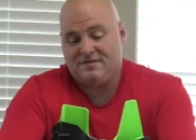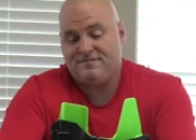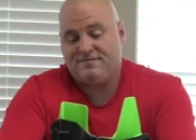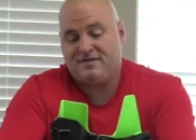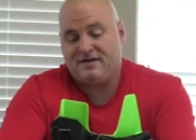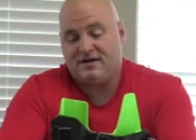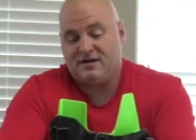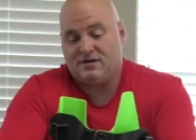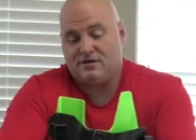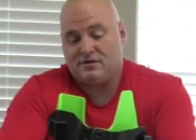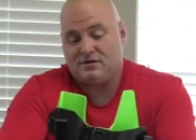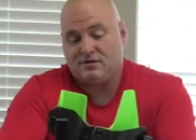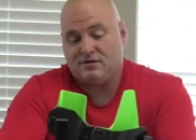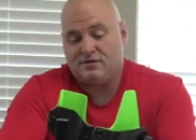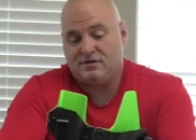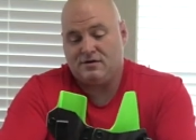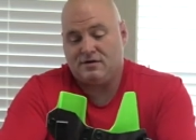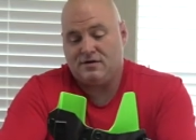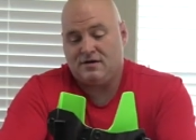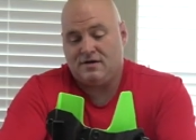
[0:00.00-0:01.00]
found
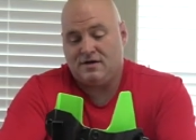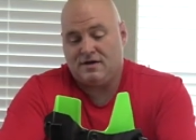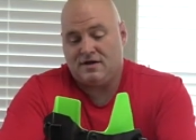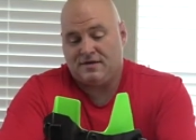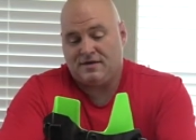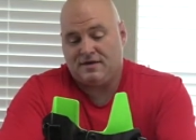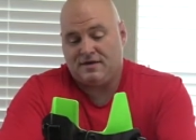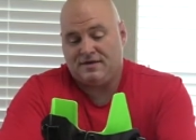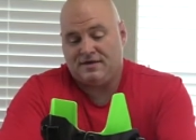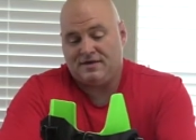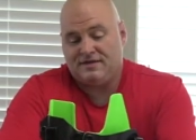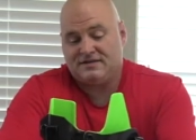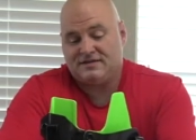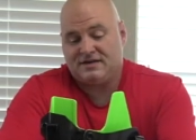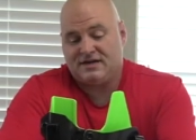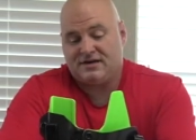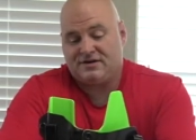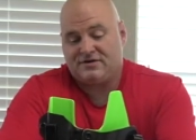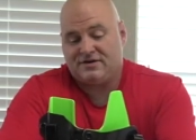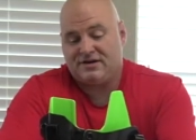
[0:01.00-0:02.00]
that this
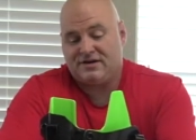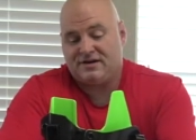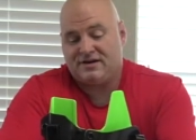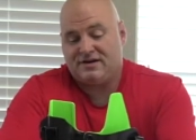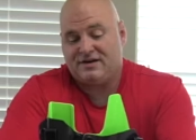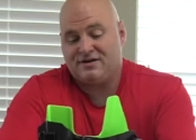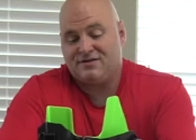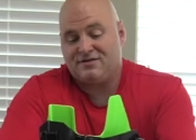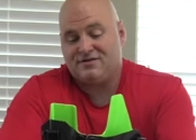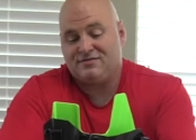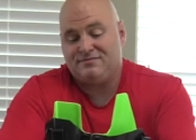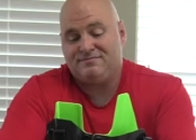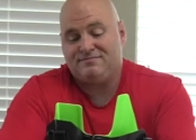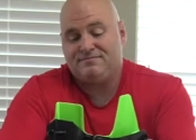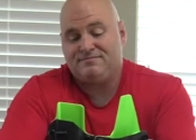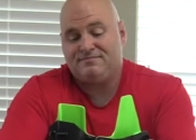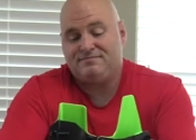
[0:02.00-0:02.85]
area here